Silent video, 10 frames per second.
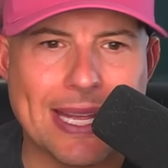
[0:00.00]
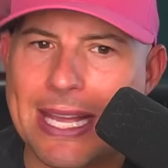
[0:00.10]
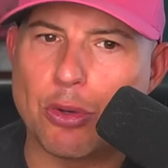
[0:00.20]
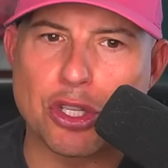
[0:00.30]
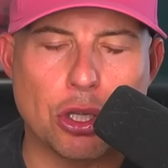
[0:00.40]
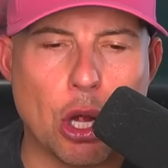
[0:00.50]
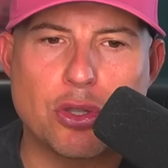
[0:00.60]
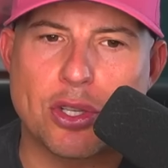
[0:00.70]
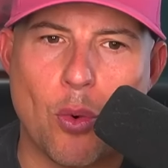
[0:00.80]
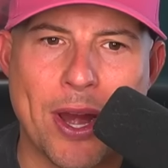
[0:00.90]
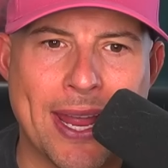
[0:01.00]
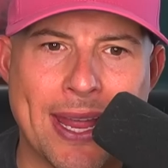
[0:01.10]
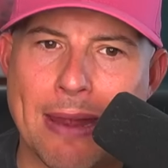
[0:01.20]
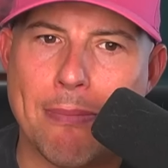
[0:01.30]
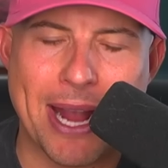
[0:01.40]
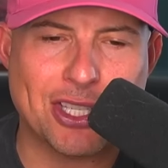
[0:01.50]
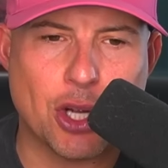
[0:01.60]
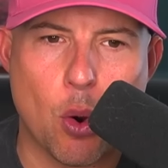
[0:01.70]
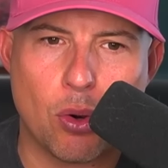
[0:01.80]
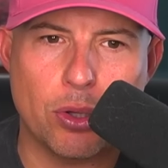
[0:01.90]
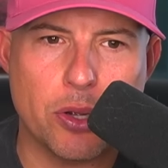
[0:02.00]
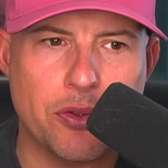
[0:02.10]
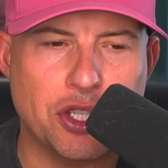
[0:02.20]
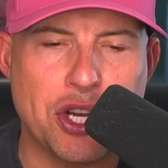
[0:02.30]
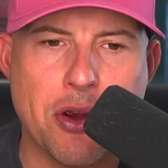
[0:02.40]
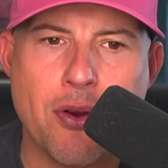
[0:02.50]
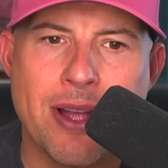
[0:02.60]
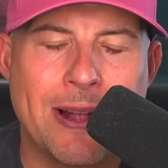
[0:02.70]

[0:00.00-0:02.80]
He was close to winning in Mexico earlier this year.